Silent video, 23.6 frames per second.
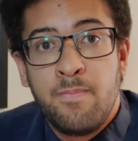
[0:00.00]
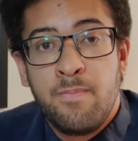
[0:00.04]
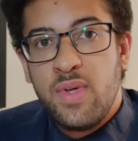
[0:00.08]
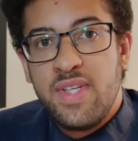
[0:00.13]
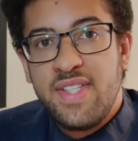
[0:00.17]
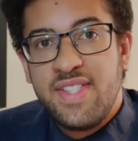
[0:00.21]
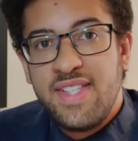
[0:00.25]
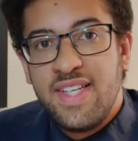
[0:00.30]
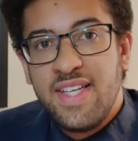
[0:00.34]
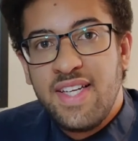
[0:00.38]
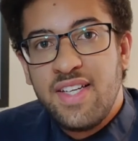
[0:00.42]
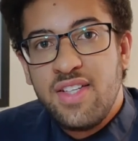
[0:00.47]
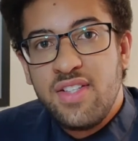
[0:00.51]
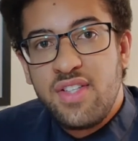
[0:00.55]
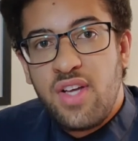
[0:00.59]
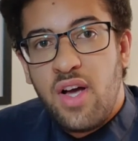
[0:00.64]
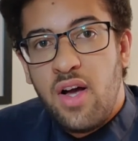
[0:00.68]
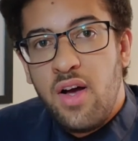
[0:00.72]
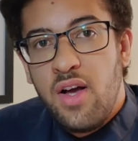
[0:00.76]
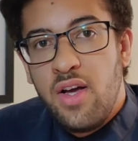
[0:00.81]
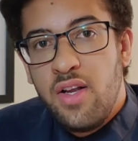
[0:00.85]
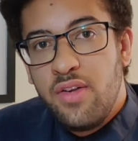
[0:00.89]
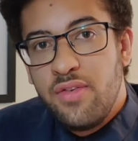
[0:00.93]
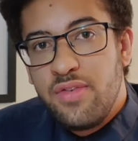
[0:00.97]
We're sick and
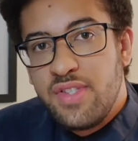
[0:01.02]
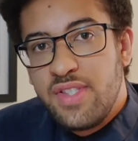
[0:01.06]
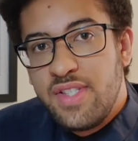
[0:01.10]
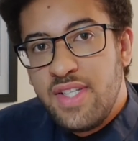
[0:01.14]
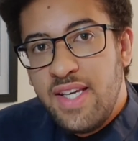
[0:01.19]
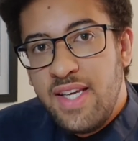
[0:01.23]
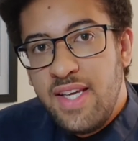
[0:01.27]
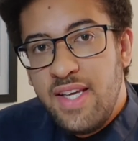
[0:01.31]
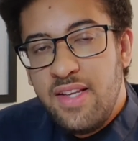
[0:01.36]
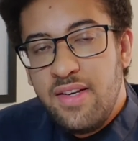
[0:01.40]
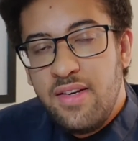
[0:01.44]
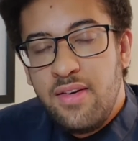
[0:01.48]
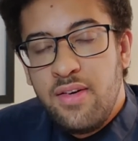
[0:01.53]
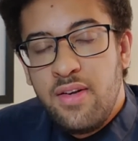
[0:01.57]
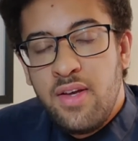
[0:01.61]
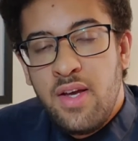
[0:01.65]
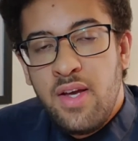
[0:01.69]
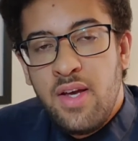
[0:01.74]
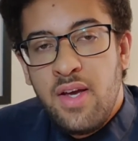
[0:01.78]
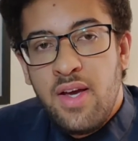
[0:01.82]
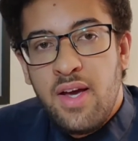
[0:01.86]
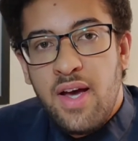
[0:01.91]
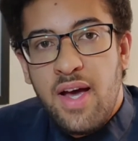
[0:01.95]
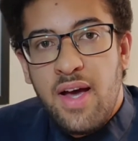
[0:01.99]
tired of seeing,
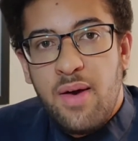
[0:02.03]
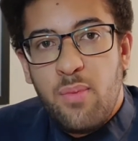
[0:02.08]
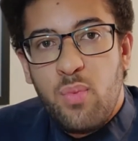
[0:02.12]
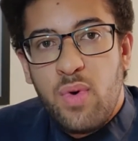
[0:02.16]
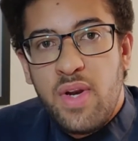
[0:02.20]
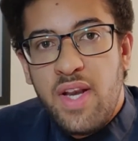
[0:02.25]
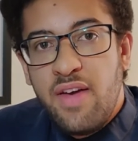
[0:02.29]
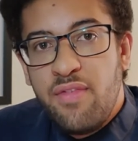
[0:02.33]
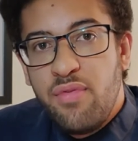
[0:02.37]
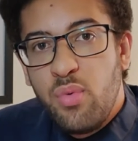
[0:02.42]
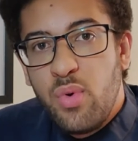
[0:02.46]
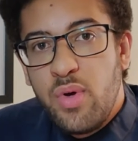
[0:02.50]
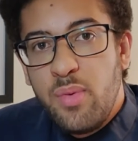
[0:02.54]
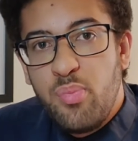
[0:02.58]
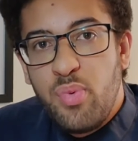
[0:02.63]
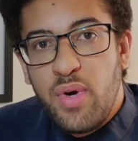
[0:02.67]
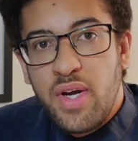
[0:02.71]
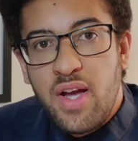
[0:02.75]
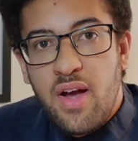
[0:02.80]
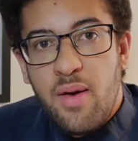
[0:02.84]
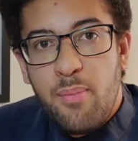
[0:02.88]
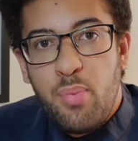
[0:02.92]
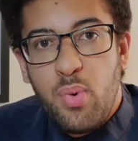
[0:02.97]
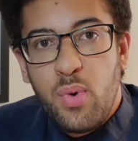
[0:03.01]
uh, whenever we
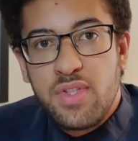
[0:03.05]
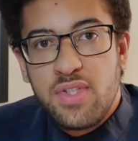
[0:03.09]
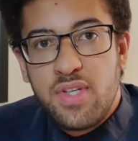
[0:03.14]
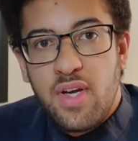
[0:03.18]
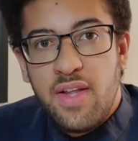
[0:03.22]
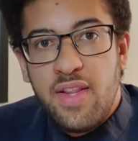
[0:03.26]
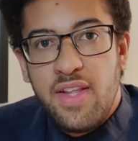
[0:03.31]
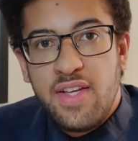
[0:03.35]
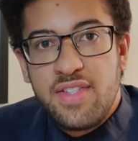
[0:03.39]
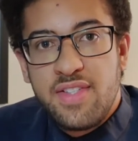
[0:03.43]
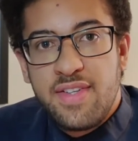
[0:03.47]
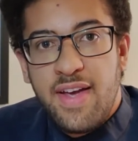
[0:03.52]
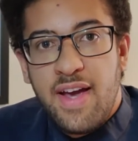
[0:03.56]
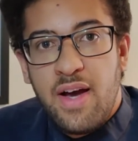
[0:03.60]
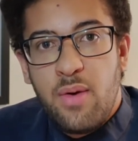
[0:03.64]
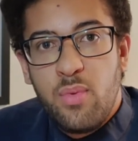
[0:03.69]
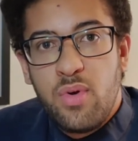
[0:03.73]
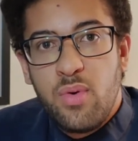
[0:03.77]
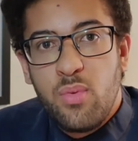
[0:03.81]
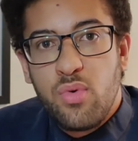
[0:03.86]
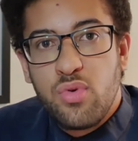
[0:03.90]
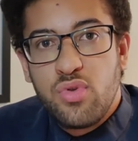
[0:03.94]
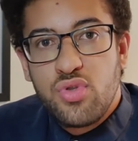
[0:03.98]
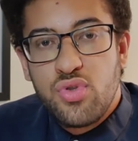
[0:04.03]
bring up points like this and how
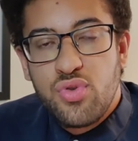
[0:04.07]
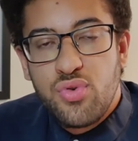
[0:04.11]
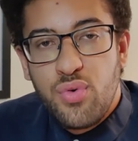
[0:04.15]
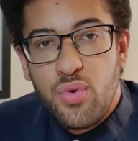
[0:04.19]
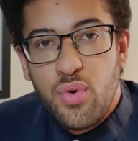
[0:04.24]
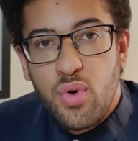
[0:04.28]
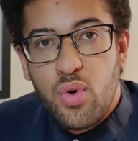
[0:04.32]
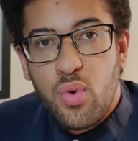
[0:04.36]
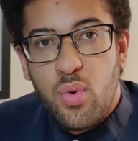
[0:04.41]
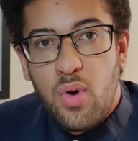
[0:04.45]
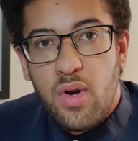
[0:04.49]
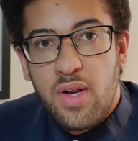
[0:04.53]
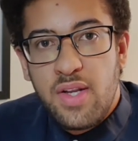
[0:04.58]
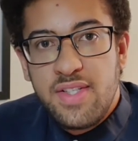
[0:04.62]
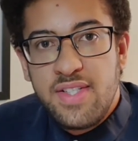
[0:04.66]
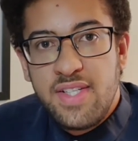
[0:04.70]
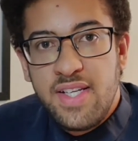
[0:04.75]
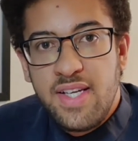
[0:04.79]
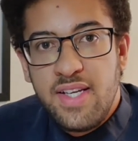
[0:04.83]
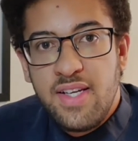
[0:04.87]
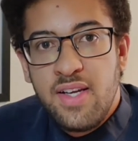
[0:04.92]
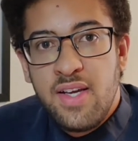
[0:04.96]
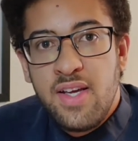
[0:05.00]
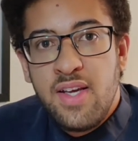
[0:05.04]
we want true
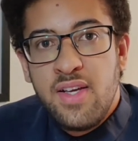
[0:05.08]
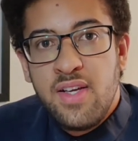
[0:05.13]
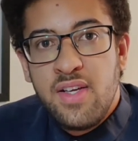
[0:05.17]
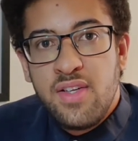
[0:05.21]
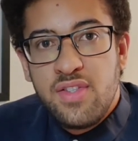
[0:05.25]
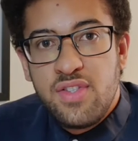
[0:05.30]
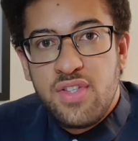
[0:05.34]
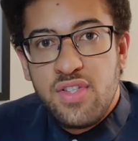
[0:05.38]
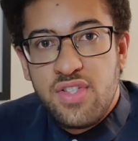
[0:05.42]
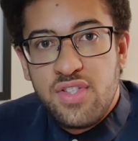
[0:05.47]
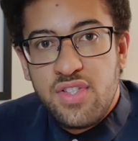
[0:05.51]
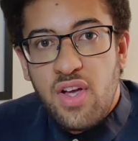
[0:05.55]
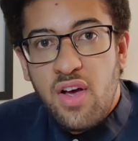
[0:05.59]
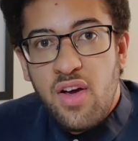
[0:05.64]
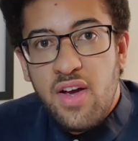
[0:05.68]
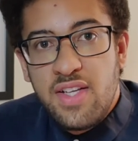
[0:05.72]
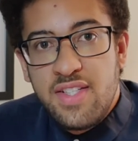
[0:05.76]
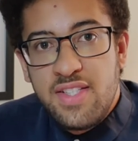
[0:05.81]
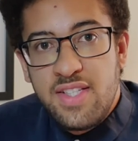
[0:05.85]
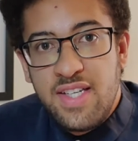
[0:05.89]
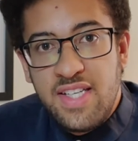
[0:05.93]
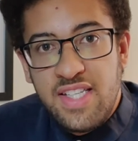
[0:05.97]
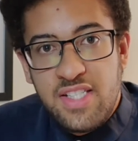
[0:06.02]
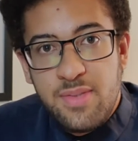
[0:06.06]
equality,
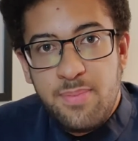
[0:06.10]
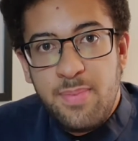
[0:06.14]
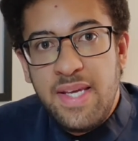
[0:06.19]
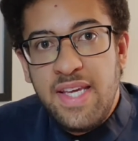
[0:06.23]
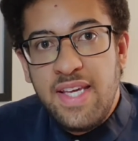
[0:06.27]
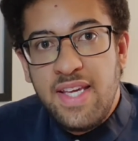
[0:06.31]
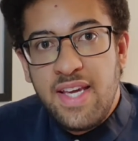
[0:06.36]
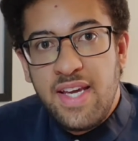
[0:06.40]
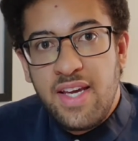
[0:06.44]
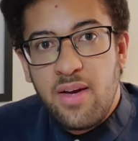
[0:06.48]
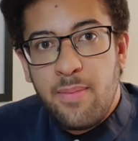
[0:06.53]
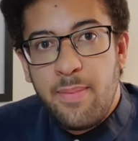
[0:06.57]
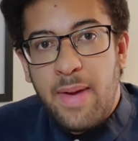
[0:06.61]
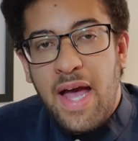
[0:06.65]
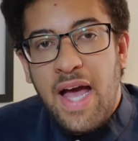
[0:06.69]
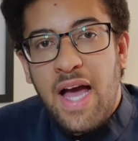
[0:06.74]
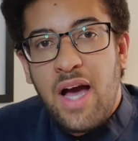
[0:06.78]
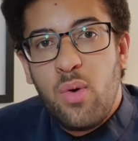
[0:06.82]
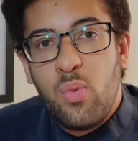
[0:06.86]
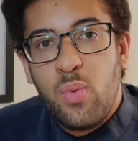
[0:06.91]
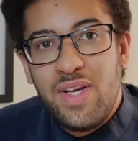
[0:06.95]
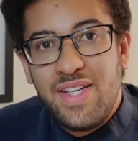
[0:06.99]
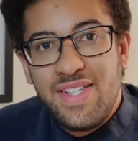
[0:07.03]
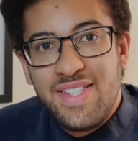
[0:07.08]
societally speaking, about
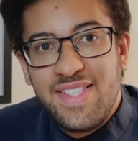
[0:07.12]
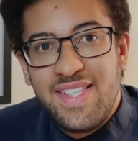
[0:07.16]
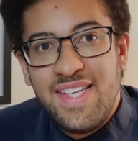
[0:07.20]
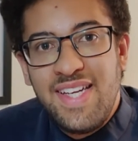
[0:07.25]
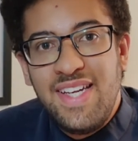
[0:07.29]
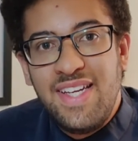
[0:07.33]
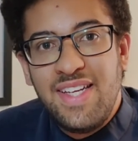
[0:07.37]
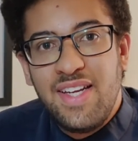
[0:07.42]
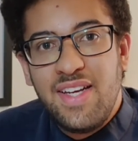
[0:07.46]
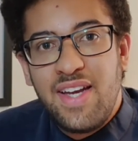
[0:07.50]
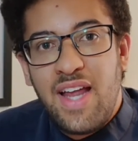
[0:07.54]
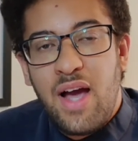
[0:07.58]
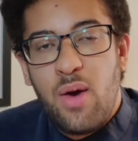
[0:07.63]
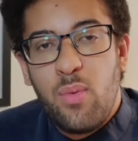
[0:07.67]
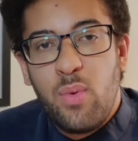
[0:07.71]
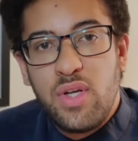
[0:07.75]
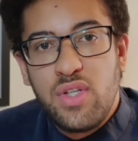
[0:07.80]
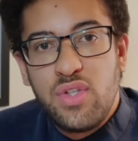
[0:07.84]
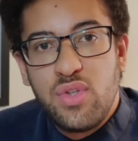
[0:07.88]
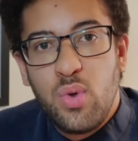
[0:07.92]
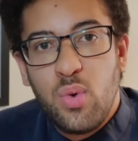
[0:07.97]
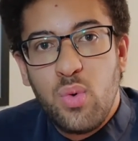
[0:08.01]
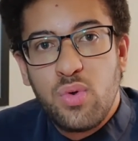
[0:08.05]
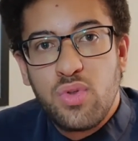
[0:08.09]
how we're seen and how
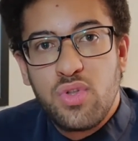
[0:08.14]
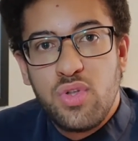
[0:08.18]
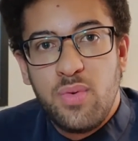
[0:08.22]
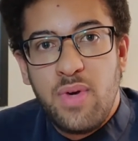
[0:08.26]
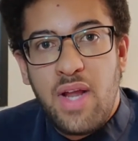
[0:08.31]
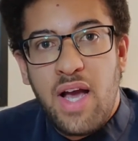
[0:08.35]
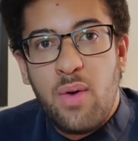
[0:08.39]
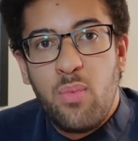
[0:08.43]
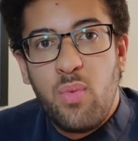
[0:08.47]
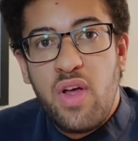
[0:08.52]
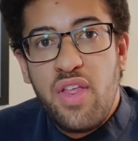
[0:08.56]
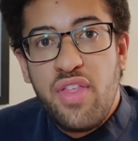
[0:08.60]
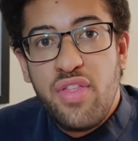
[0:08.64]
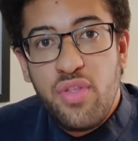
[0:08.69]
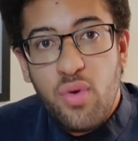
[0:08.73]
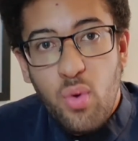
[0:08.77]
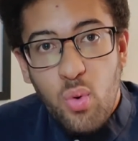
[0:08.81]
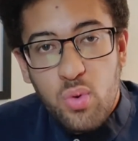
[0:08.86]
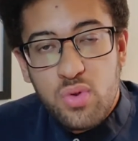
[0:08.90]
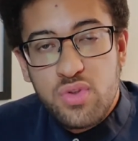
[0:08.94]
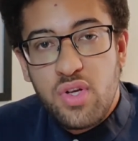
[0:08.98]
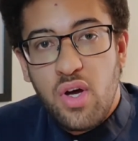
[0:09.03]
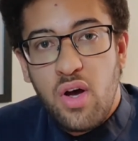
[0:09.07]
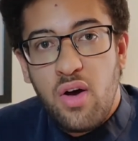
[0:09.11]
we're talked to and how we're
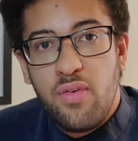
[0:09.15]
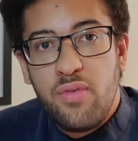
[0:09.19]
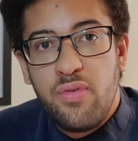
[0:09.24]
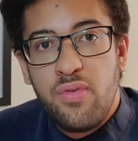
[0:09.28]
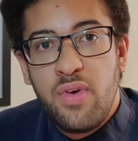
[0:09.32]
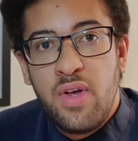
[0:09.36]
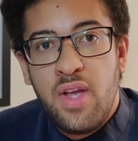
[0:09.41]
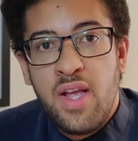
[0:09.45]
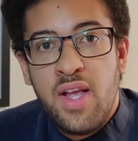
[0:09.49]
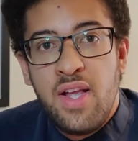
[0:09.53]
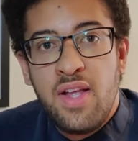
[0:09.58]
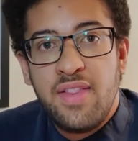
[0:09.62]
thought of,